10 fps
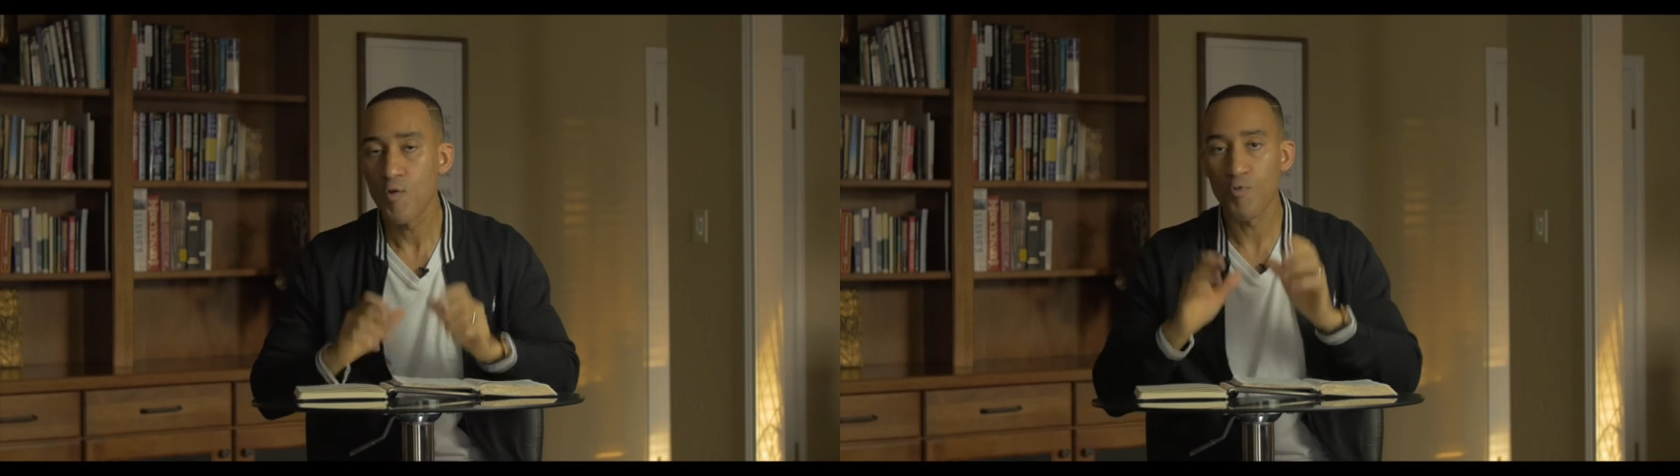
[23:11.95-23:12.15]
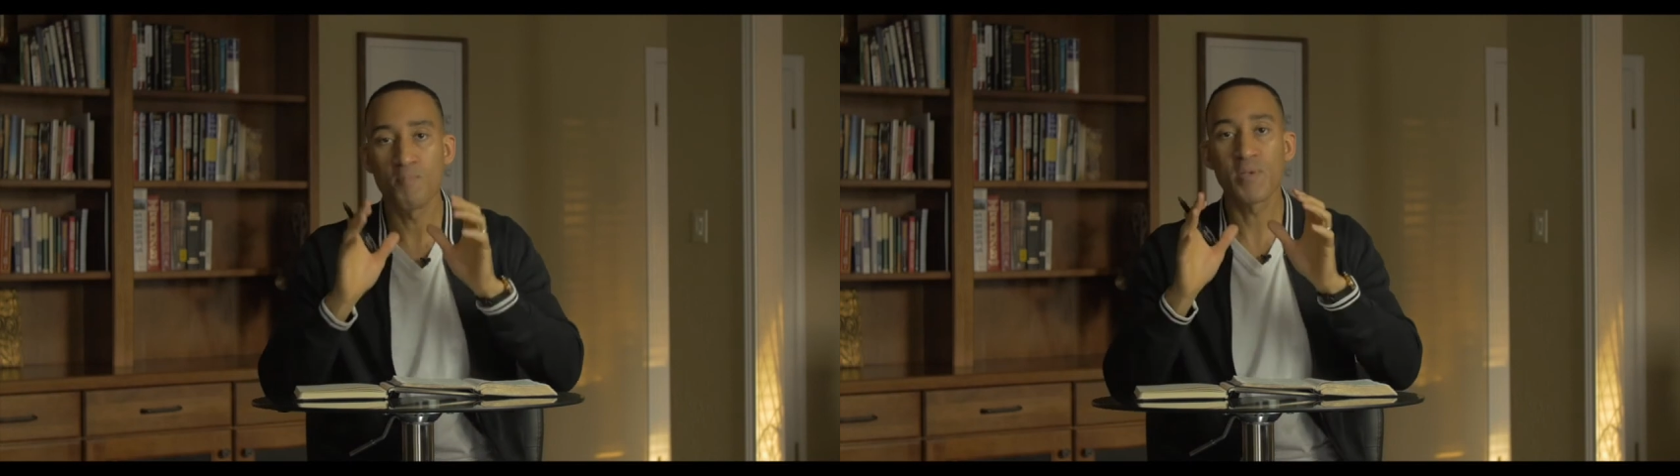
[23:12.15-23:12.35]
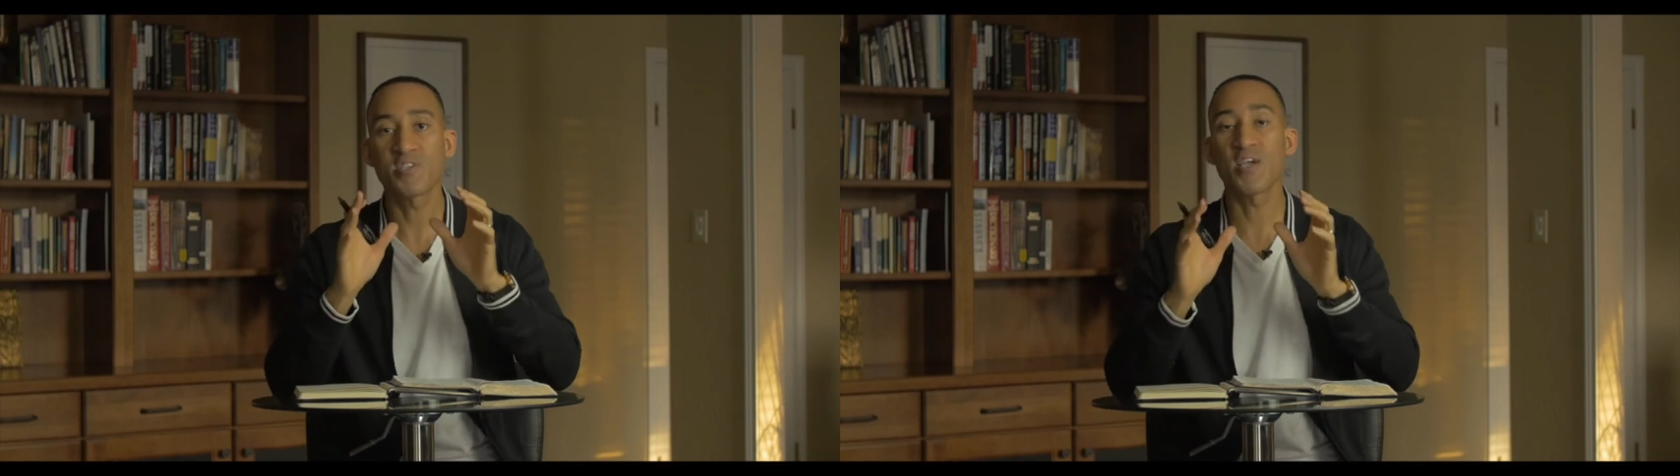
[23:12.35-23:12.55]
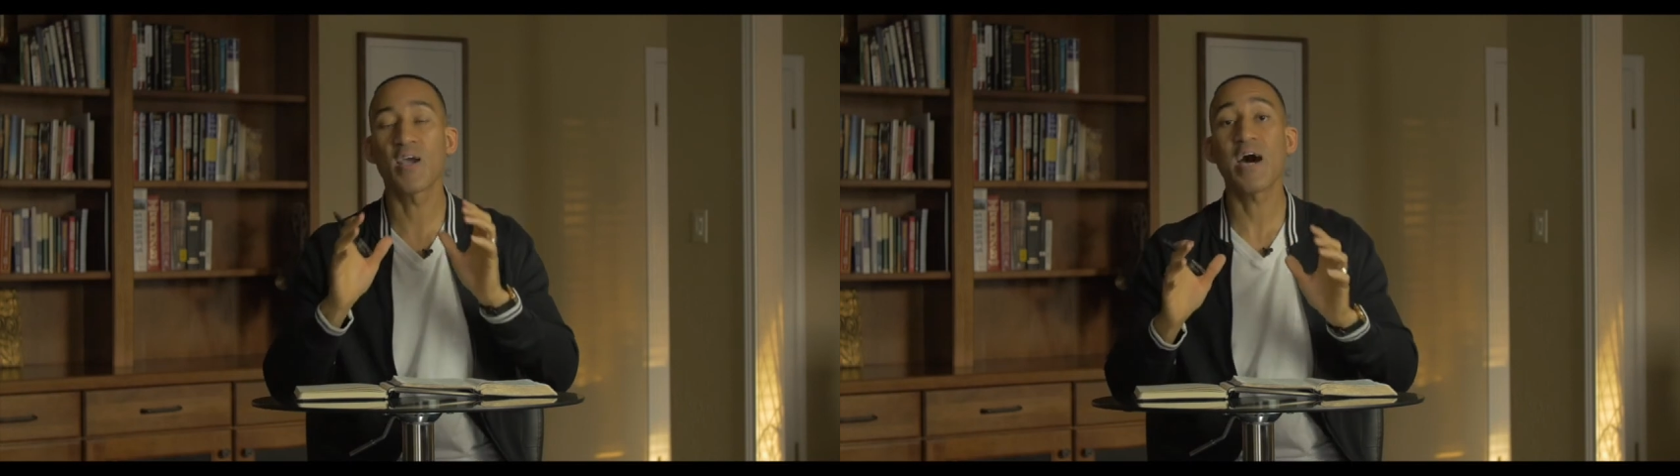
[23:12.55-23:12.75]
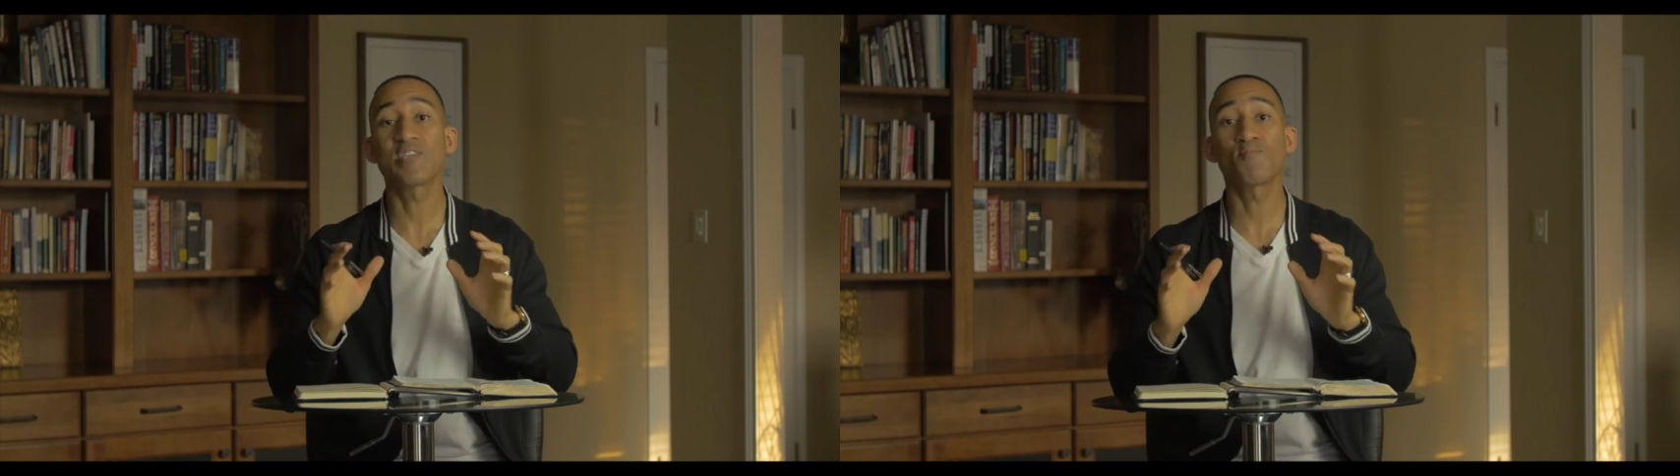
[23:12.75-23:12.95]
We're missing
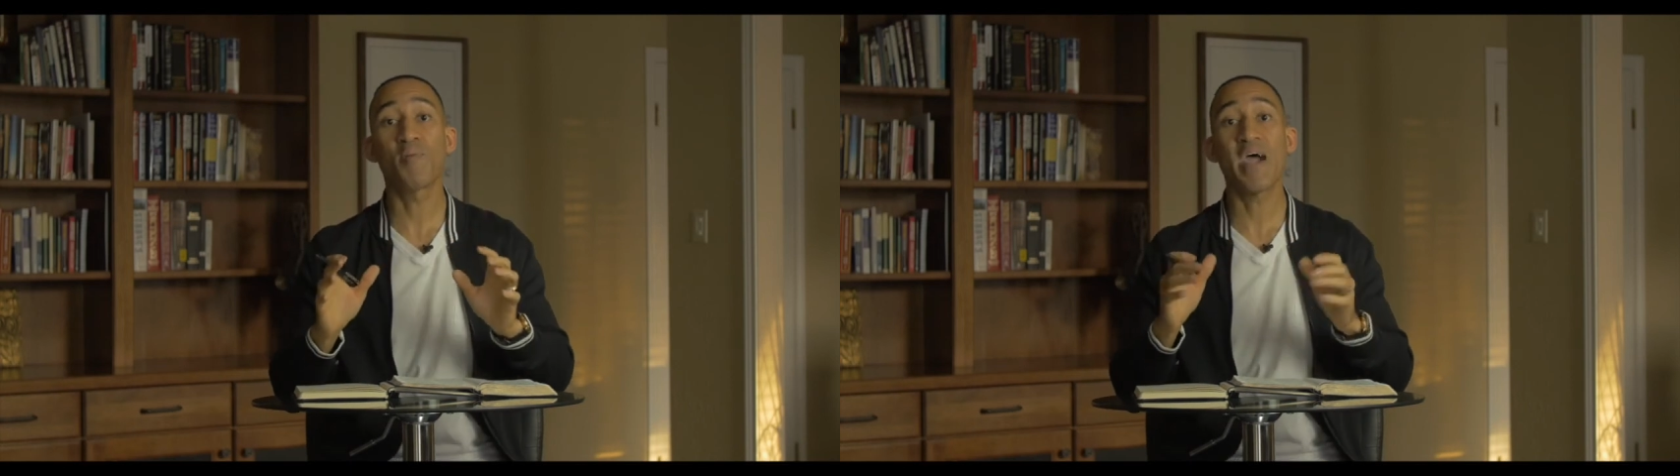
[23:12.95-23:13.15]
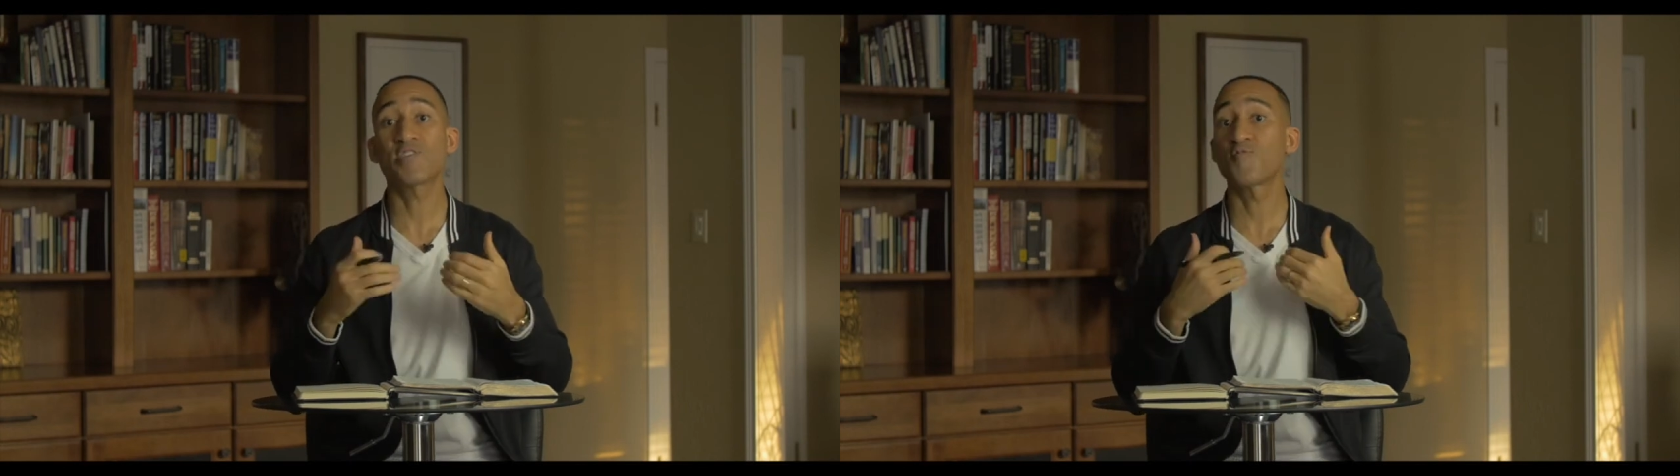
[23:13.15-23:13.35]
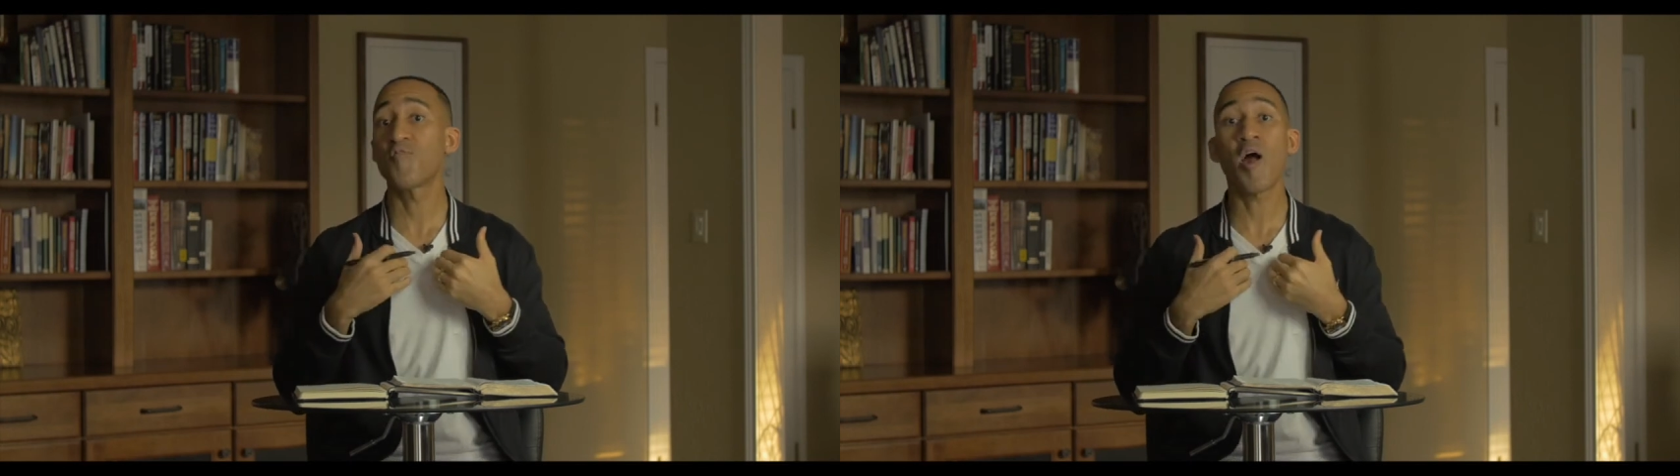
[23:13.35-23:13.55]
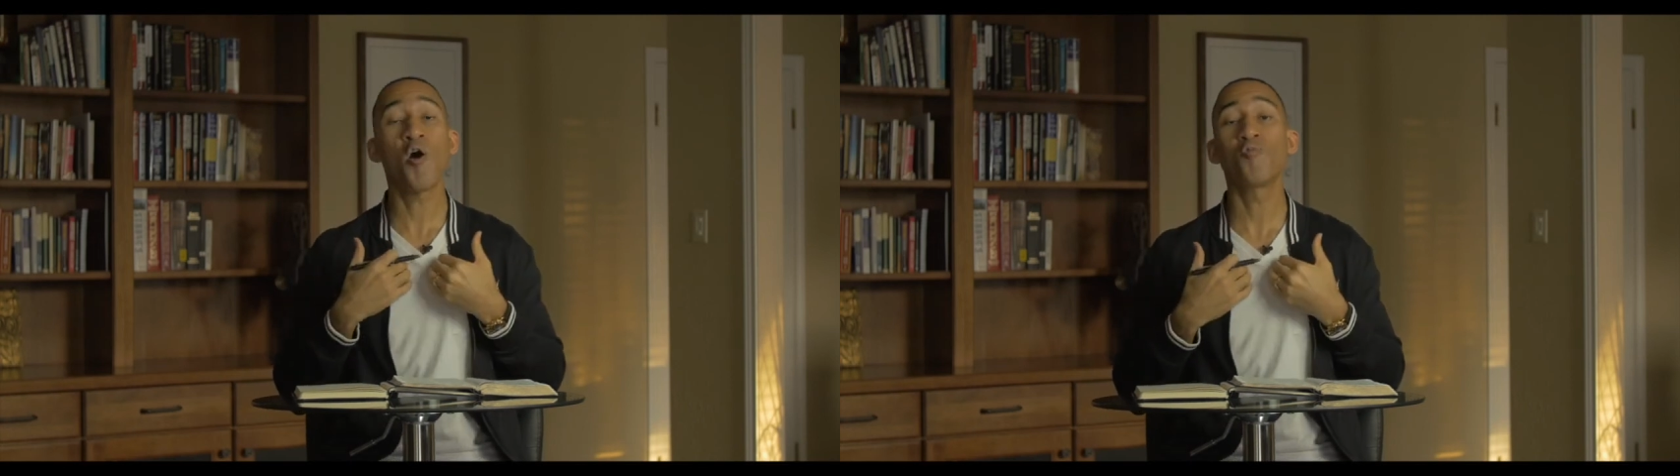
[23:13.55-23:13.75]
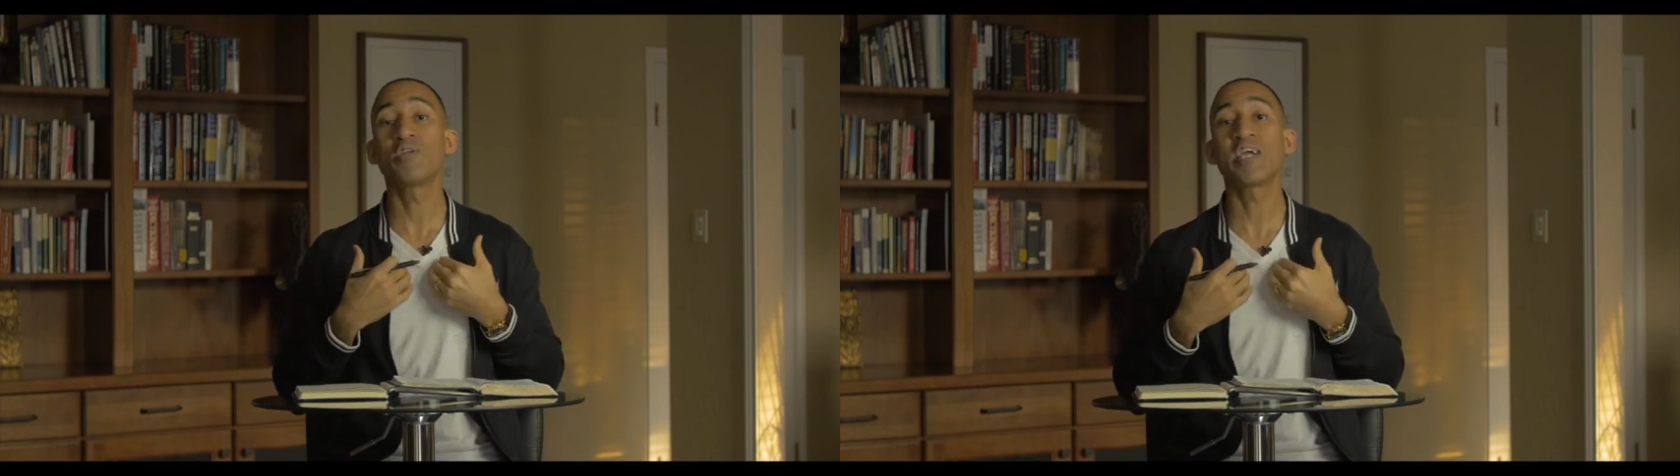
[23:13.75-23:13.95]
God's best for our own